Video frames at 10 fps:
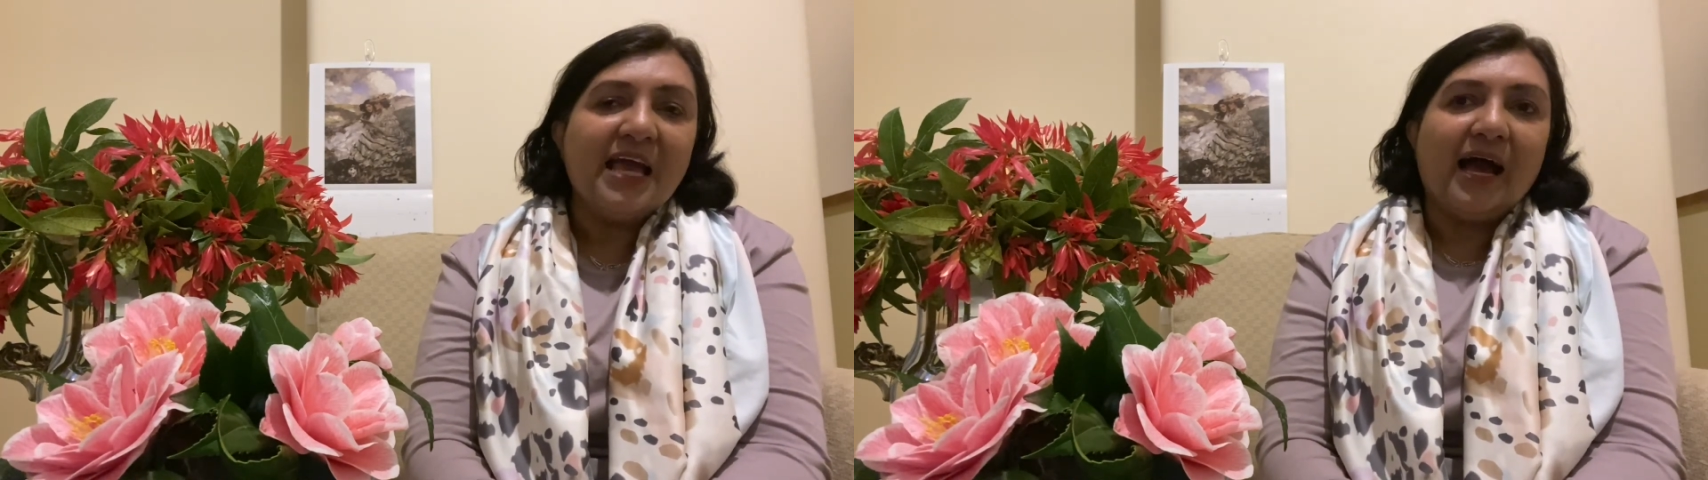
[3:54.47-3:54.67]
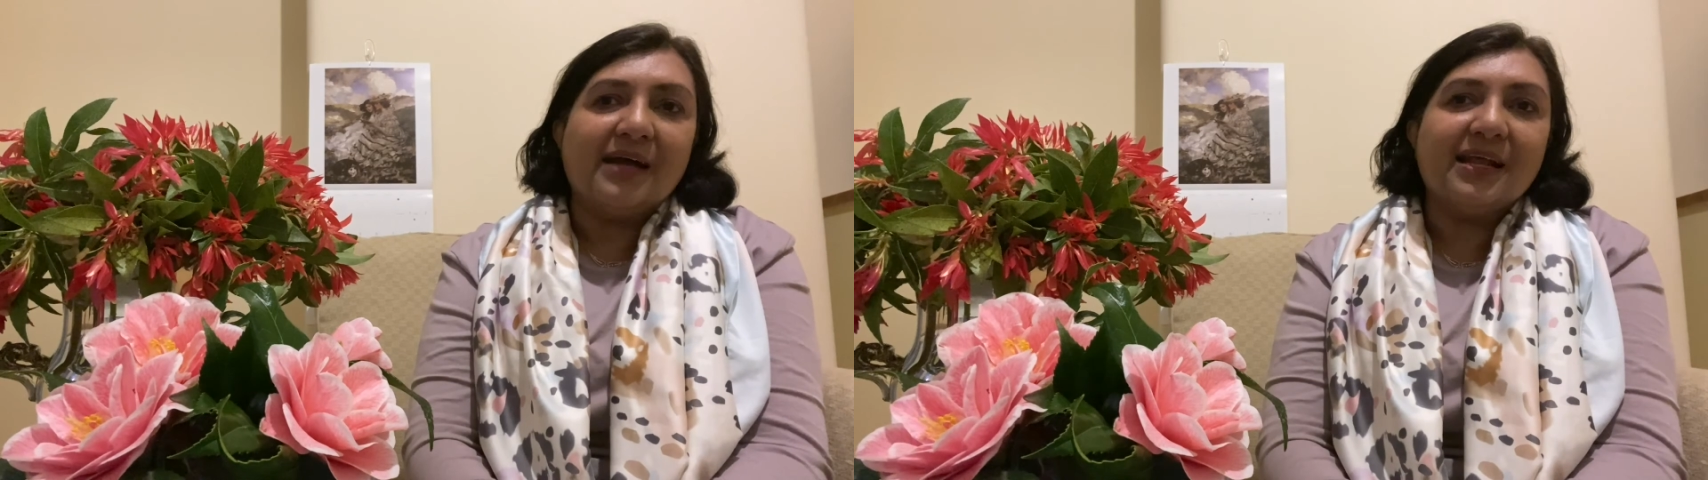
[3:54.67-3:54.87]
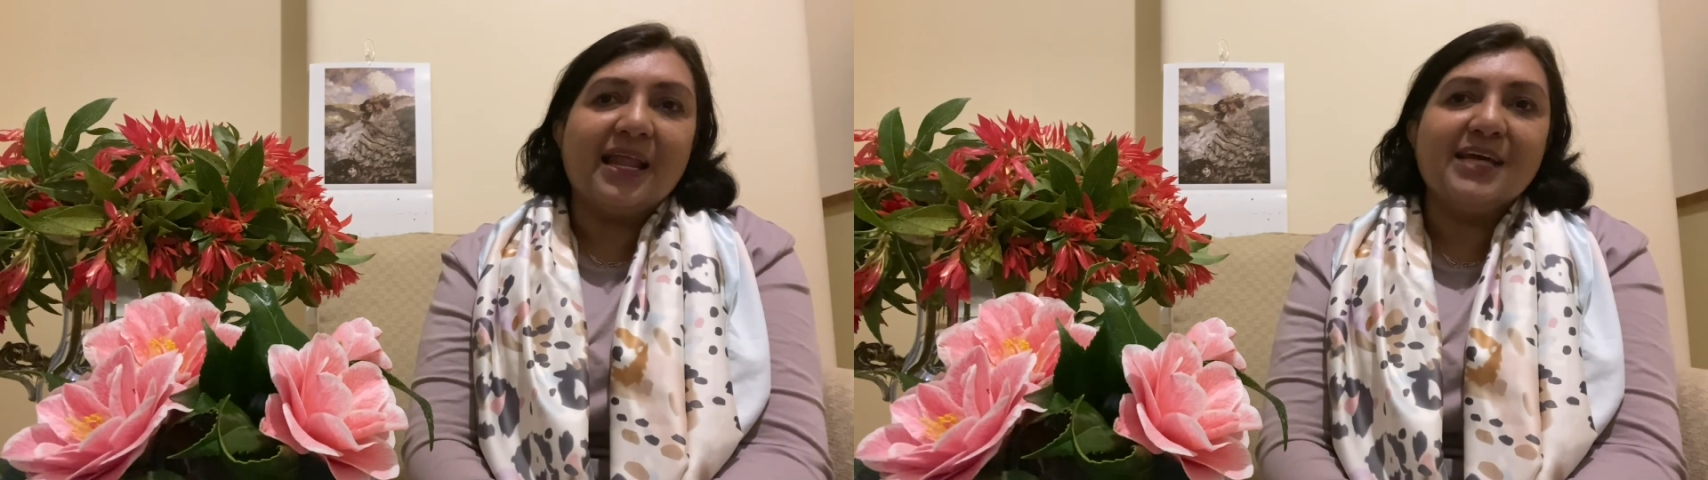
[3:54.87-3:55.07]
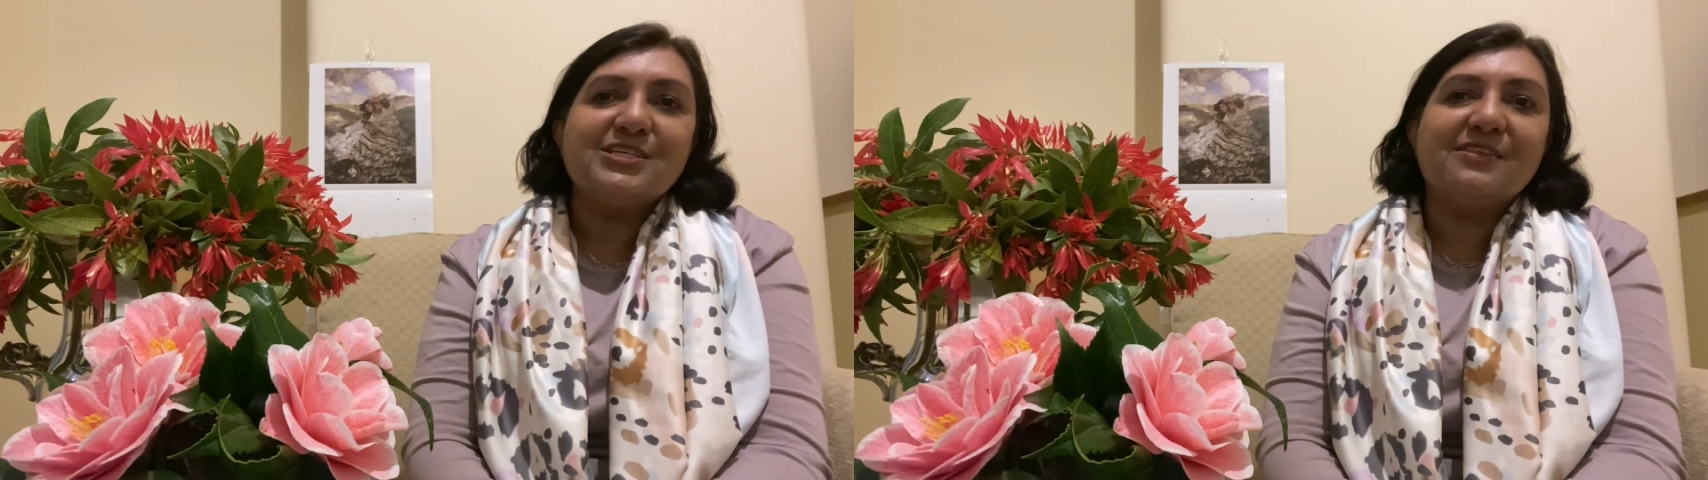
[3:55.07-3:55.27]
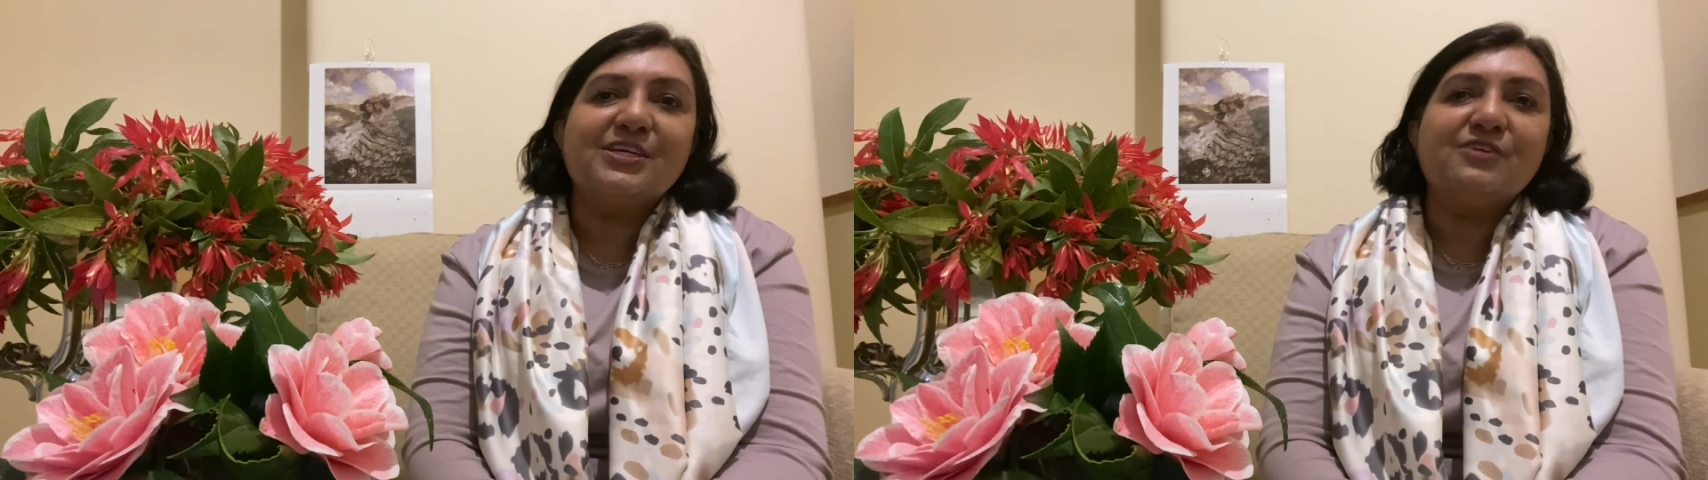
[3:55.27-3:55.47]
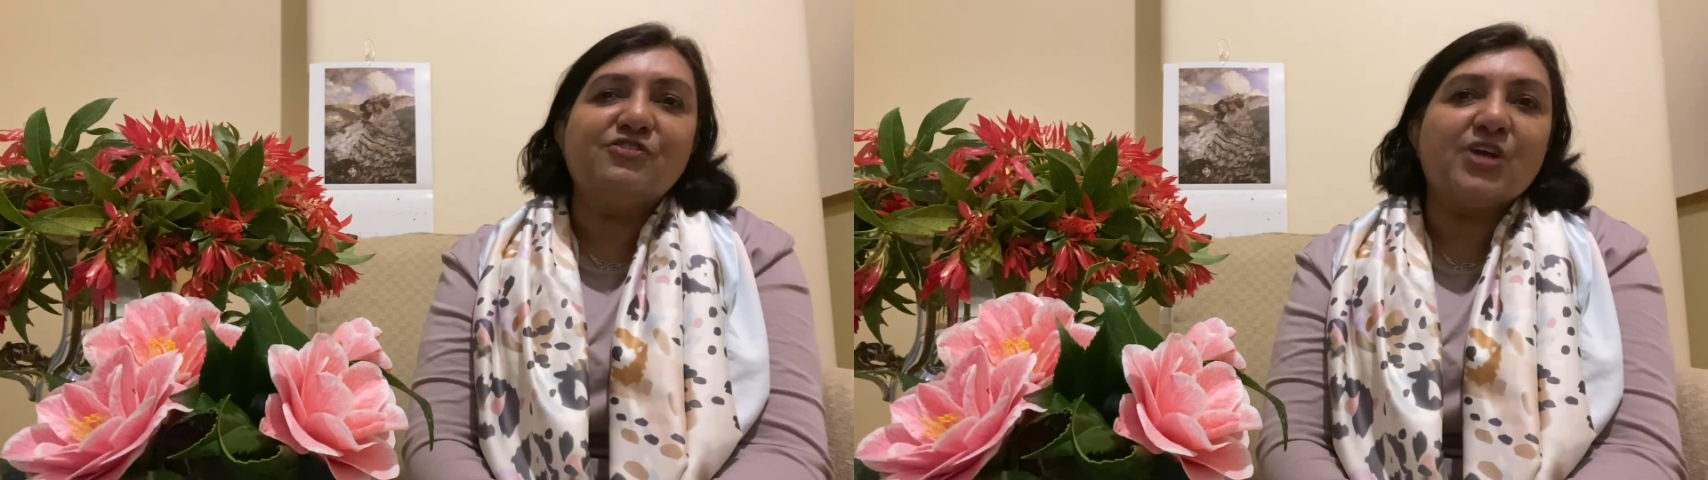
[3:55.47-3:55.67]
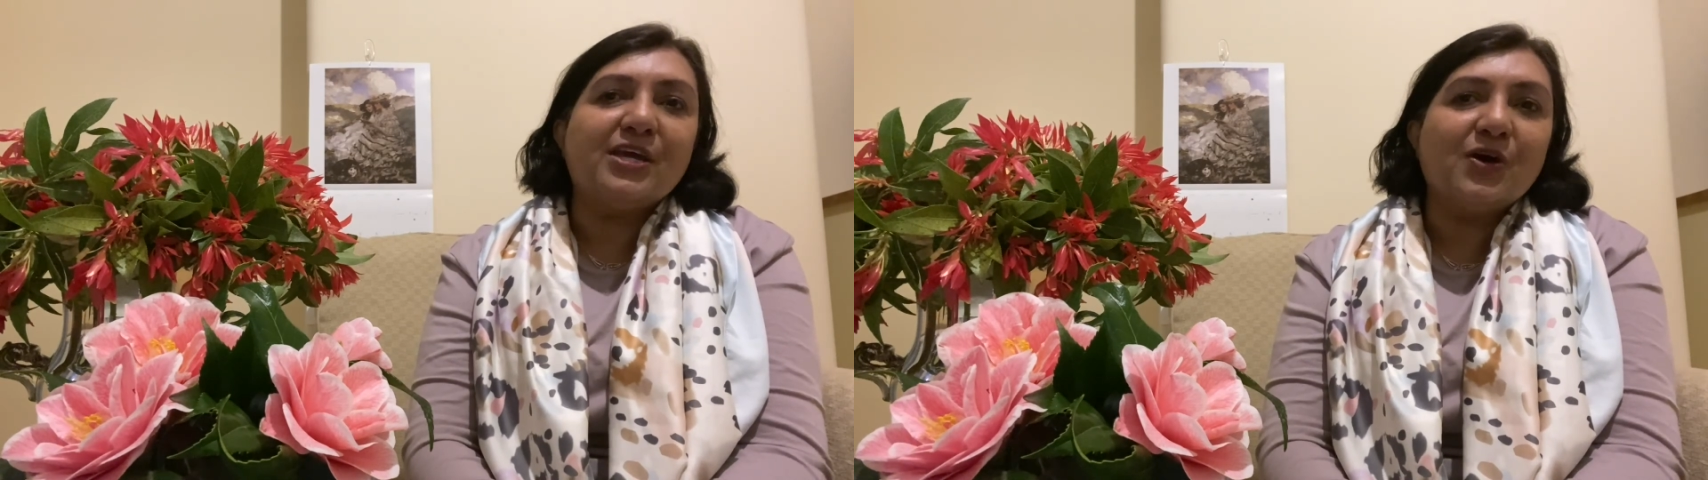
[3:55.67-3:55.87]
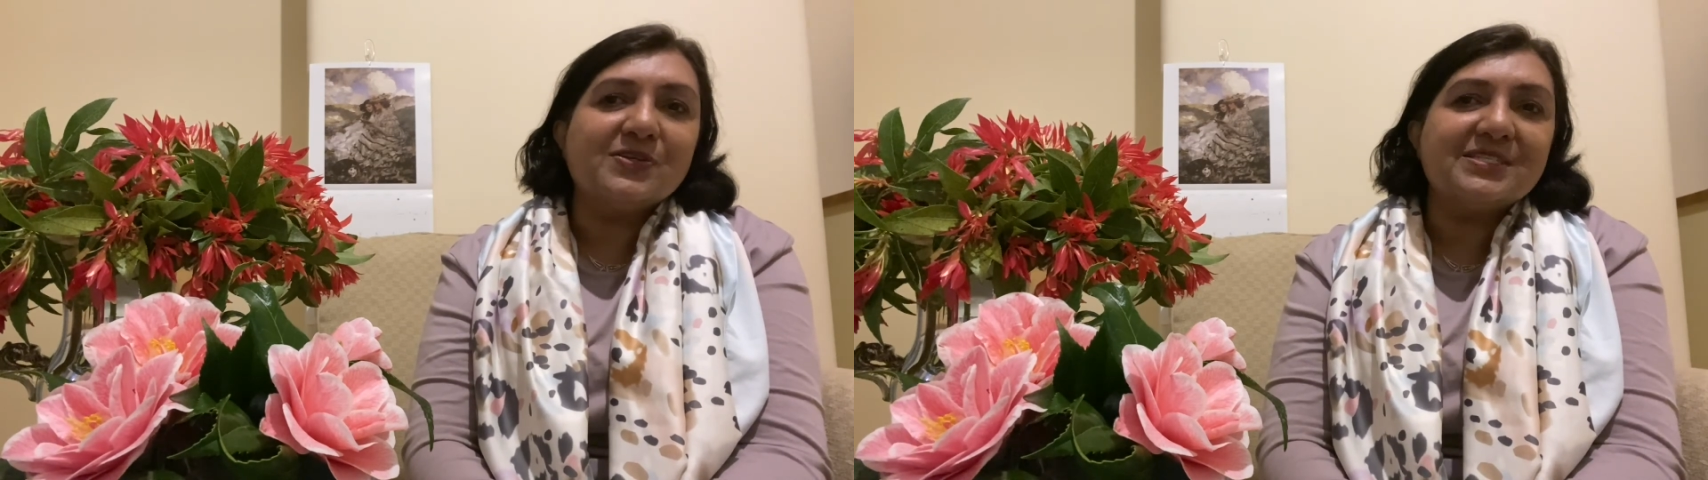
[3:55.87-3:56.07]
and I like to think of
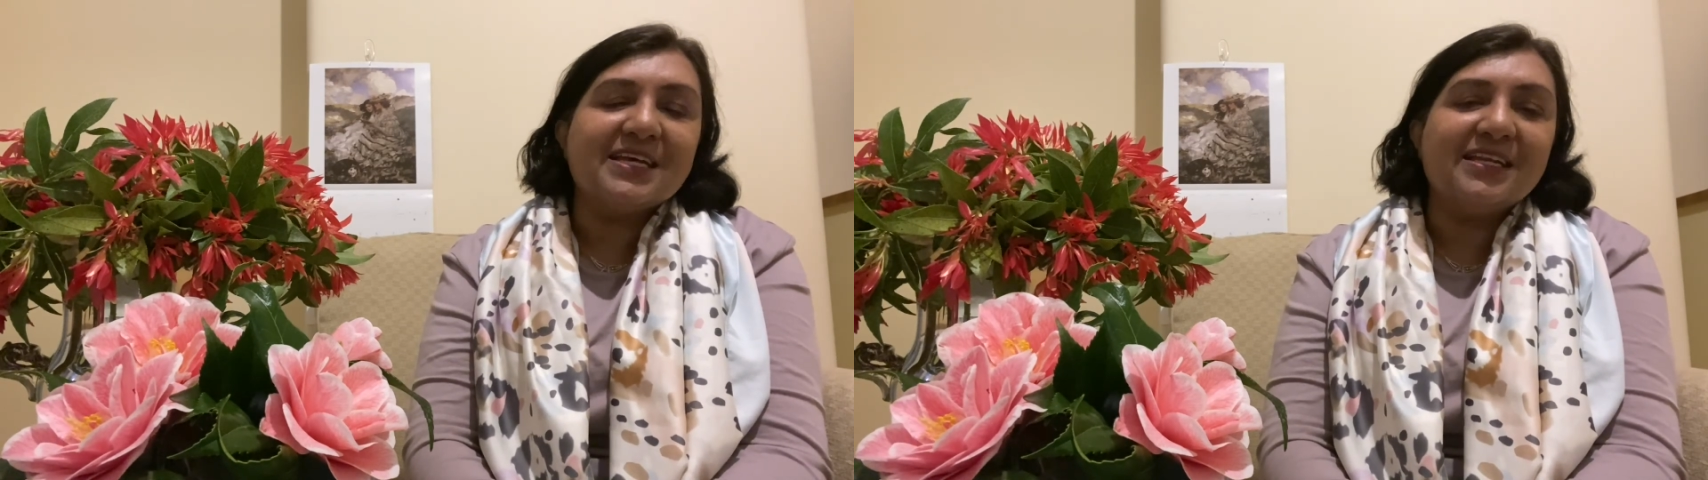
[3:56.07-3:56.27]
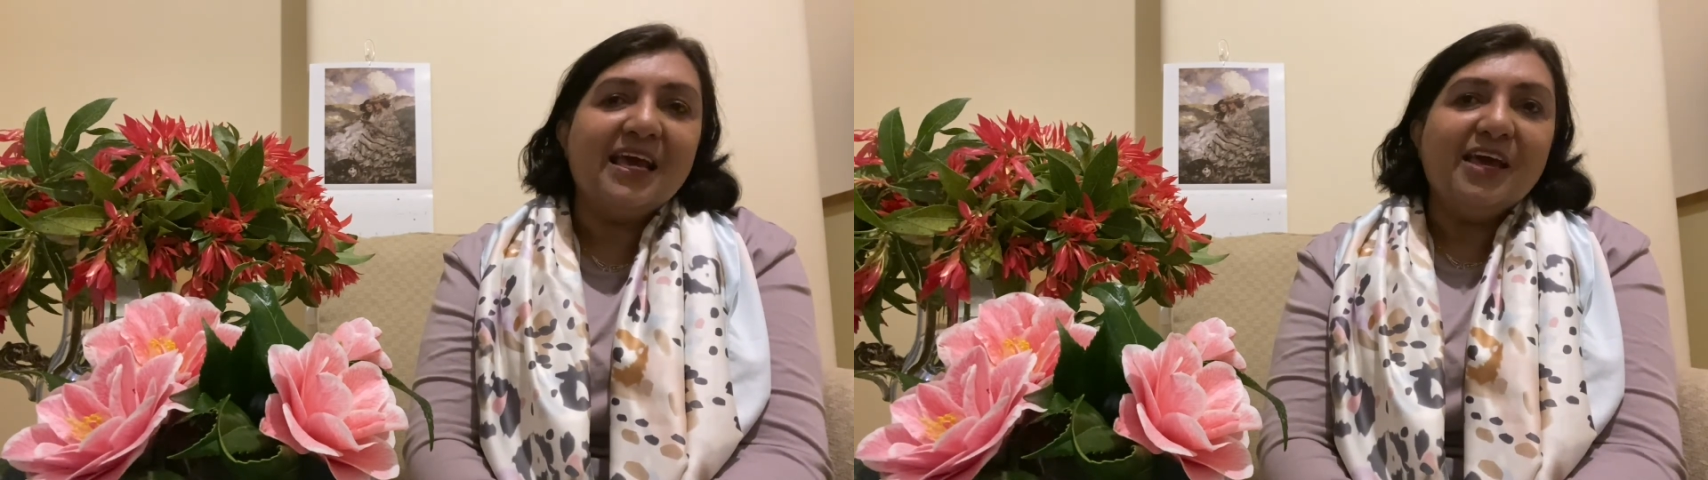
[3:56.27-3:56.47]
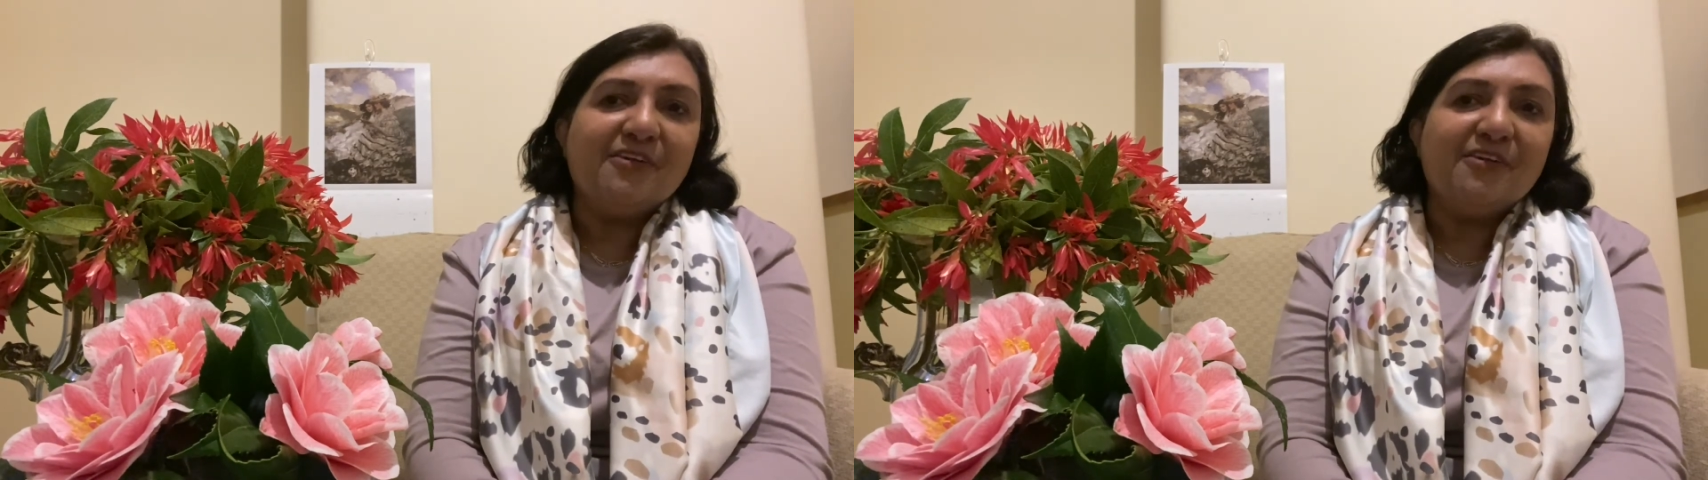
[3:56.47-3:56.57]
Jane Austen